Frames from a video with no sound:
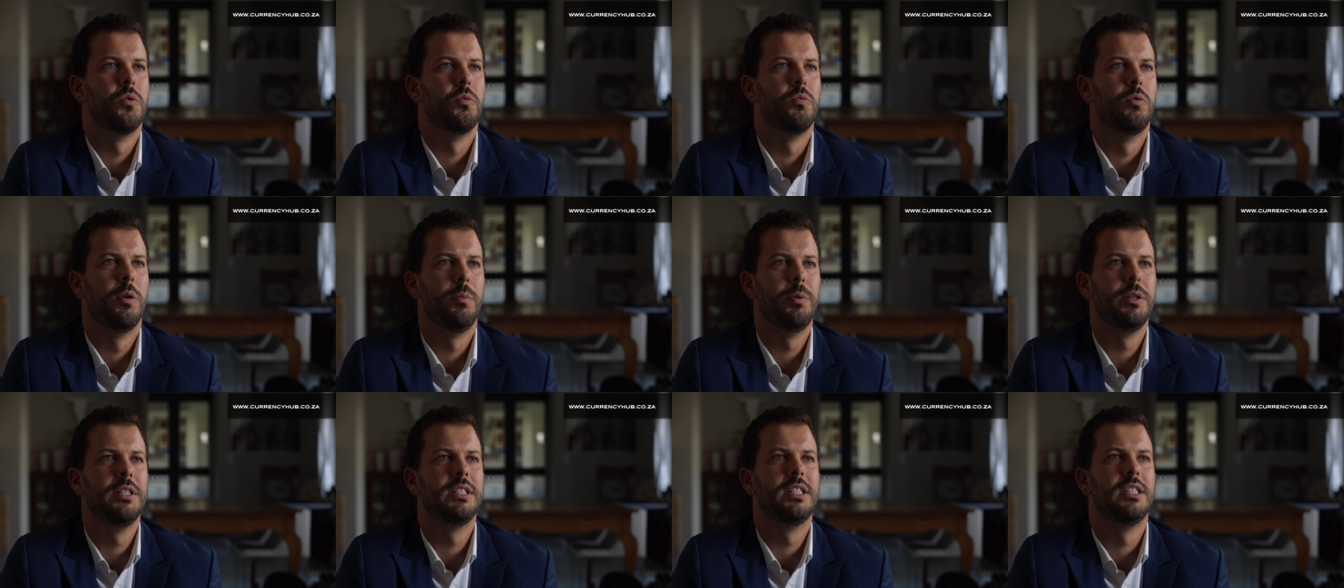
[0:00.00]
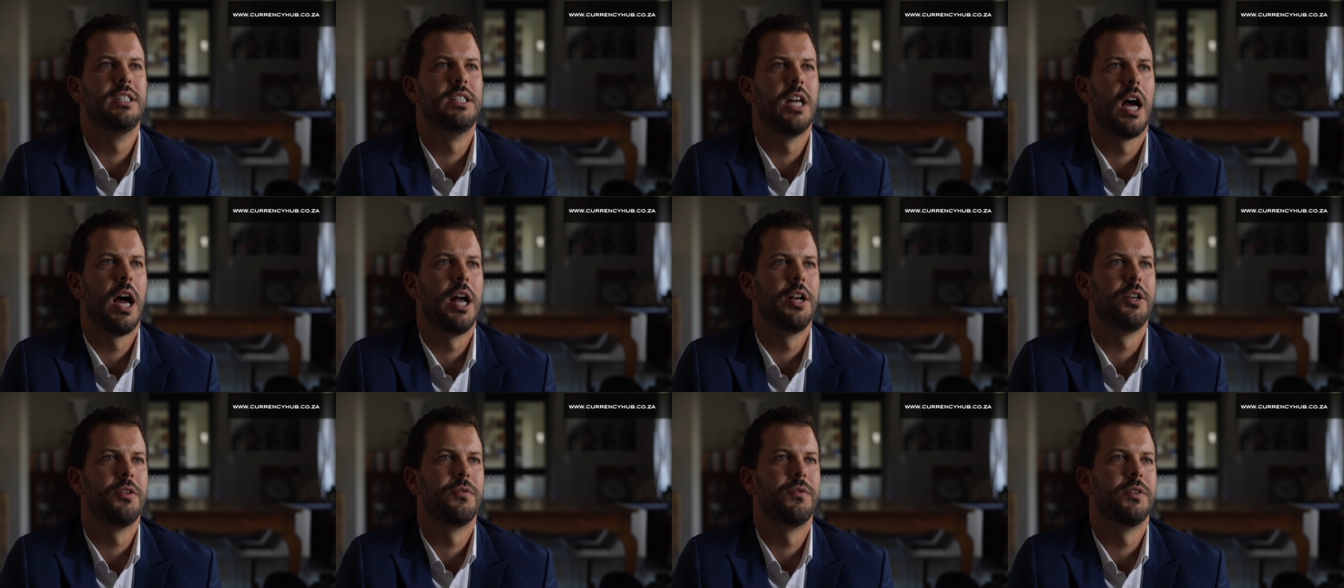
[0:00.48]
Ripple is
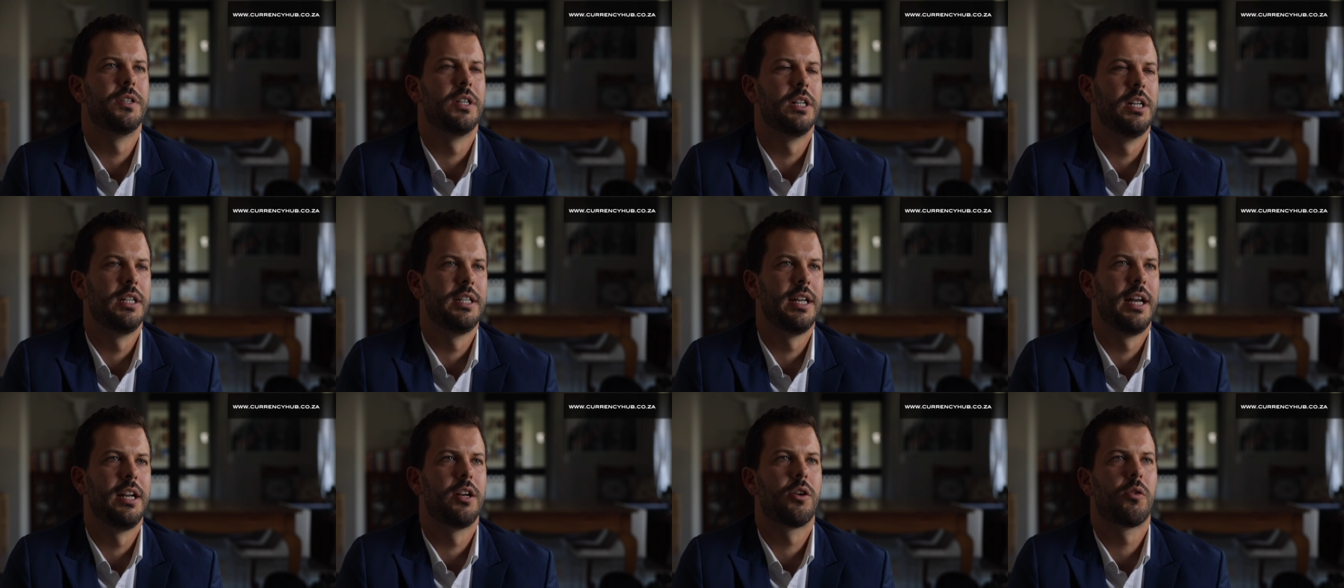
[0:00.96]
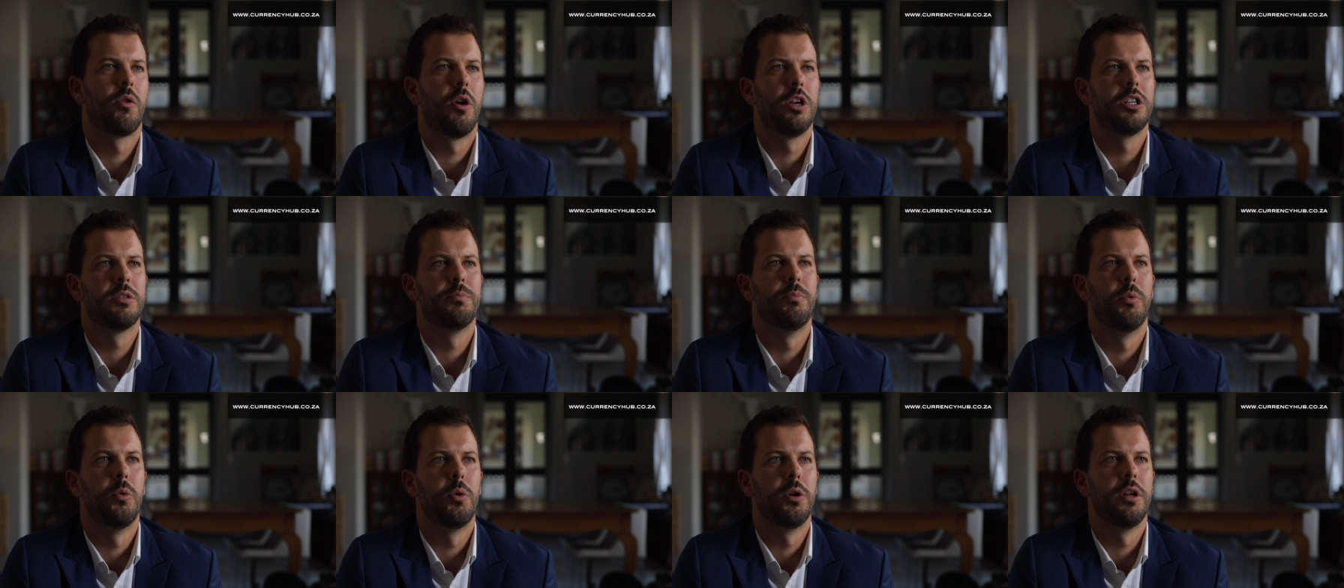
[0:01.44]
designed to facilitate
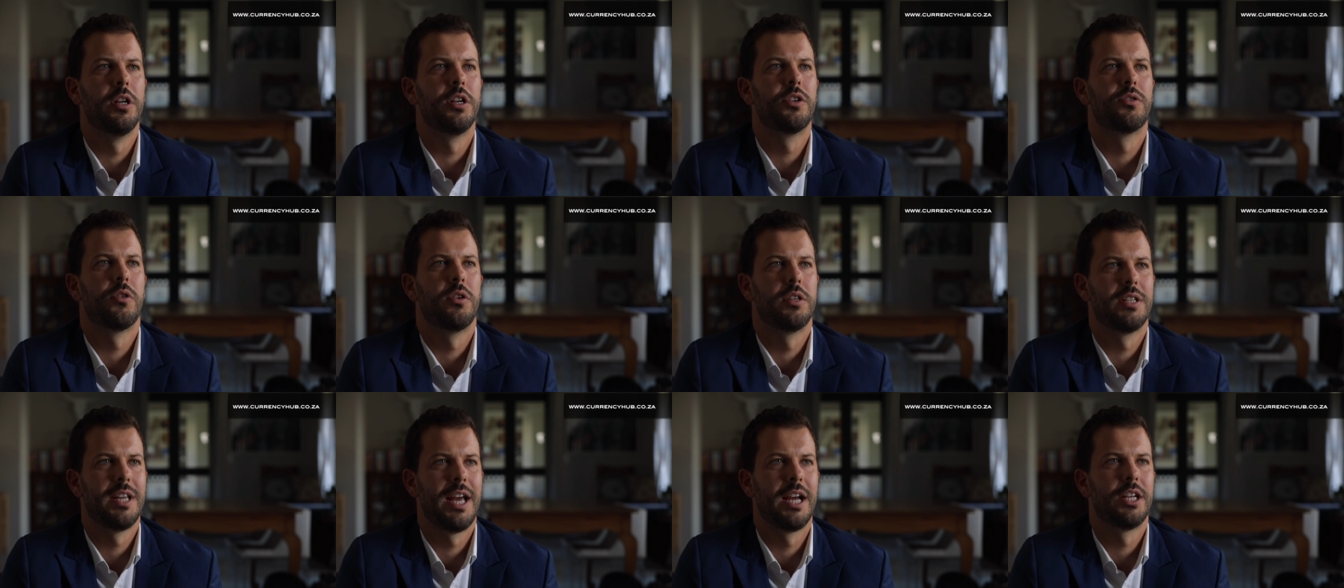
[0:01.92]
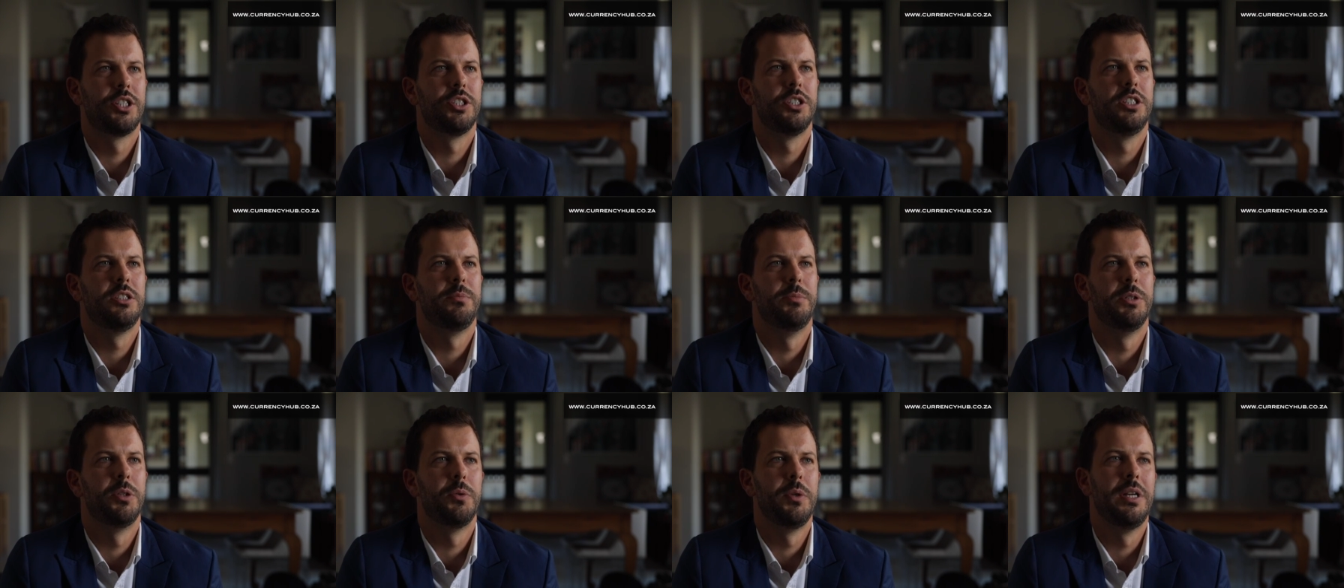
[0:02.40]
cross border
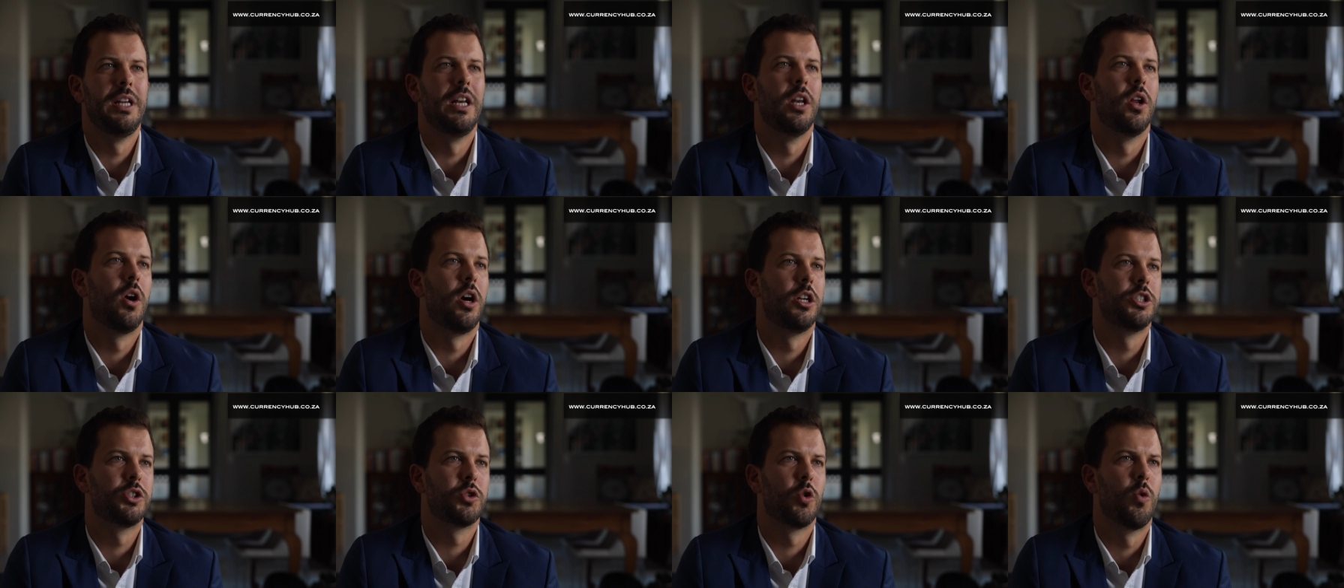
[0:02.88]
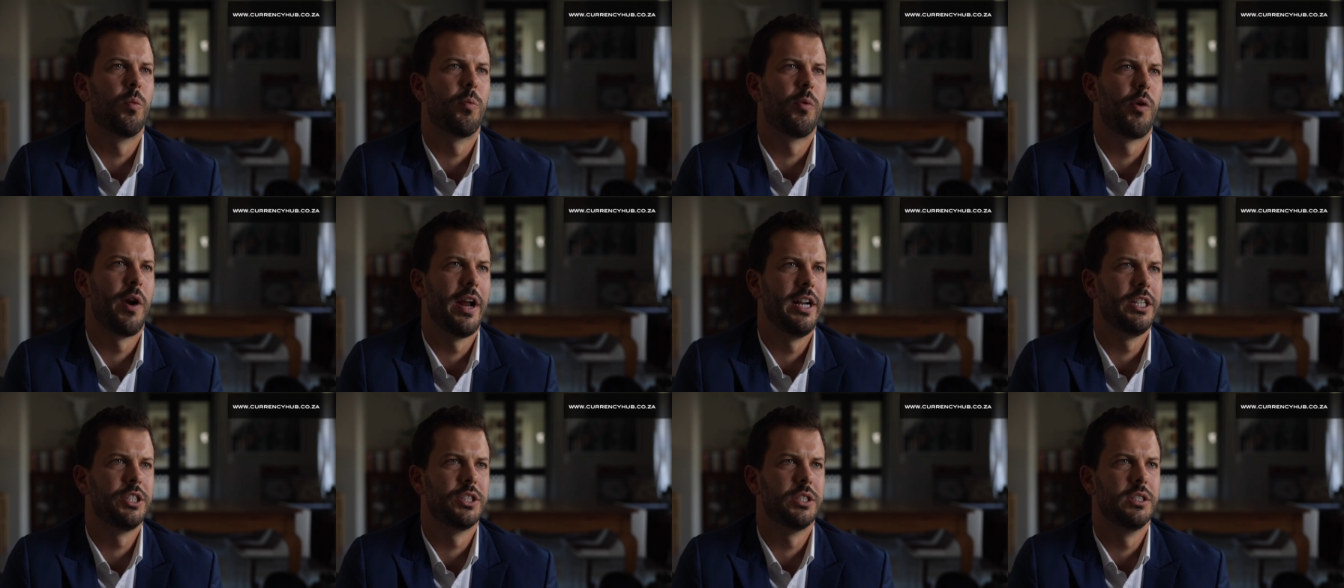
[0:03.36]
transactions between large
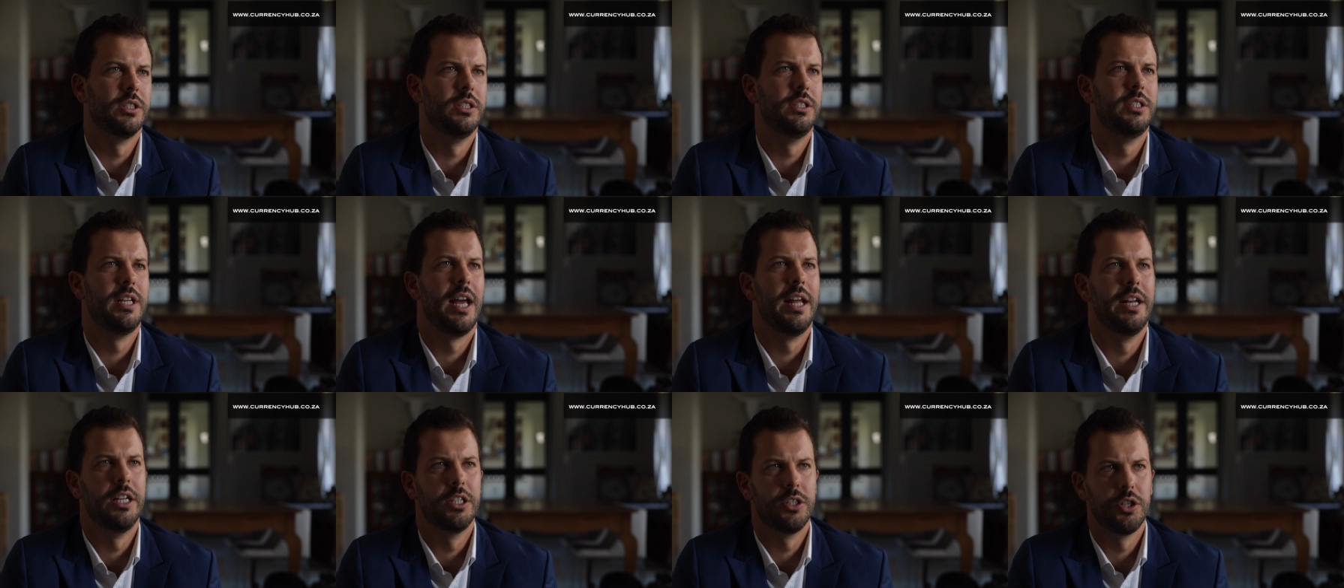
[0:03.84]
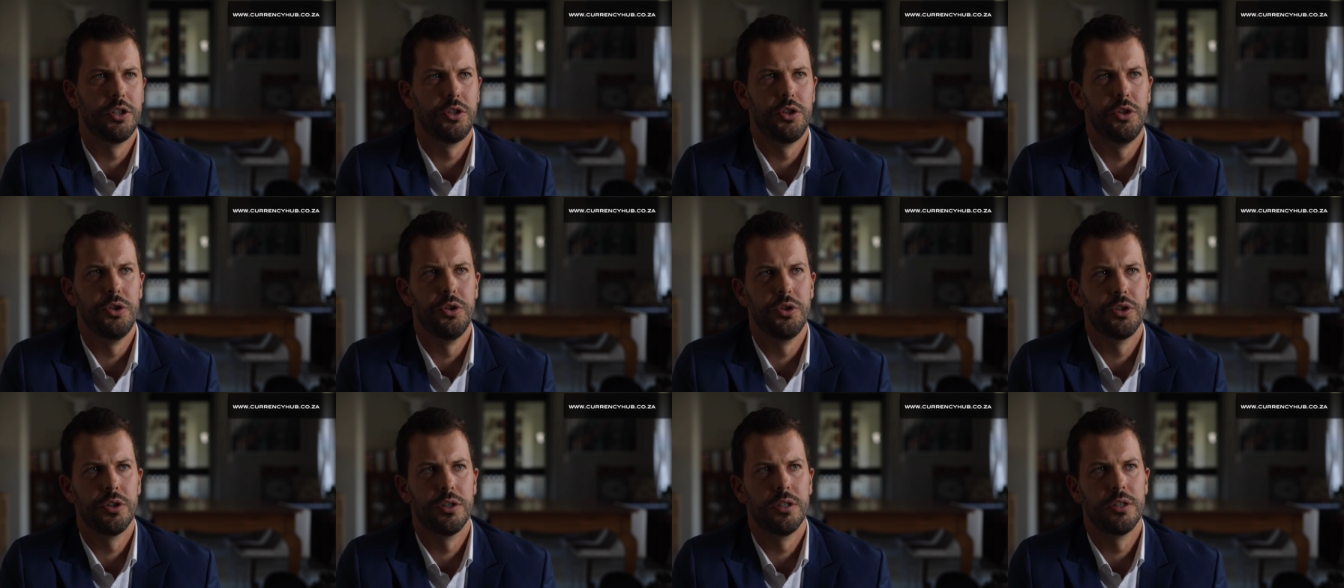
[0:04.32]
corporations and
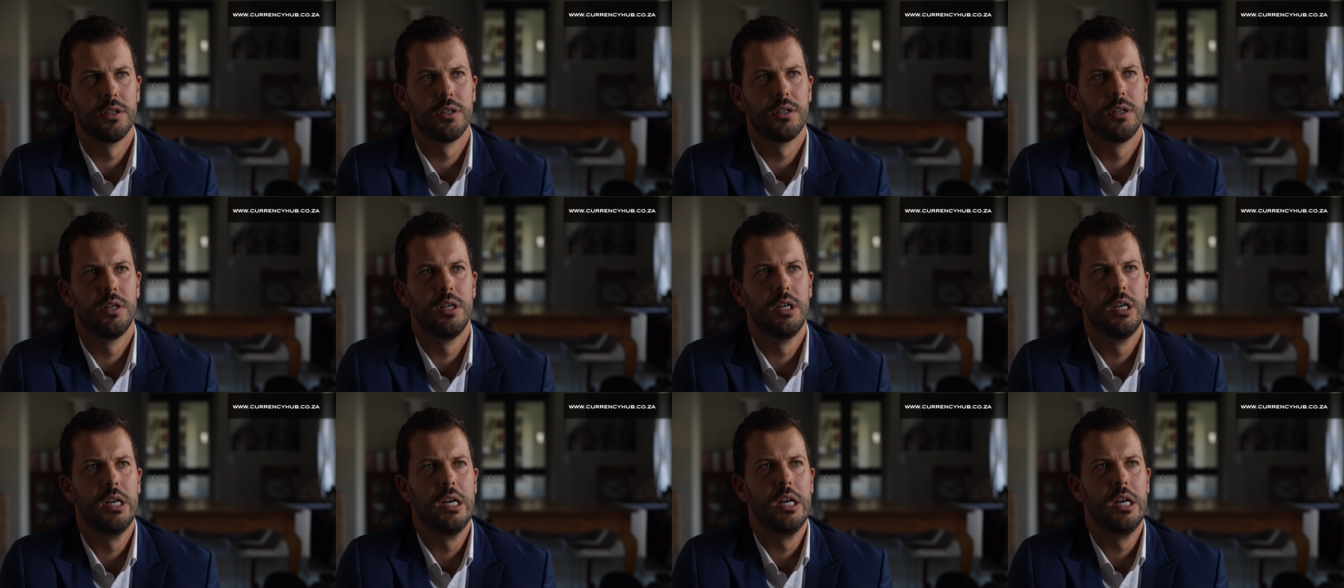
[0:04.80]
institutions.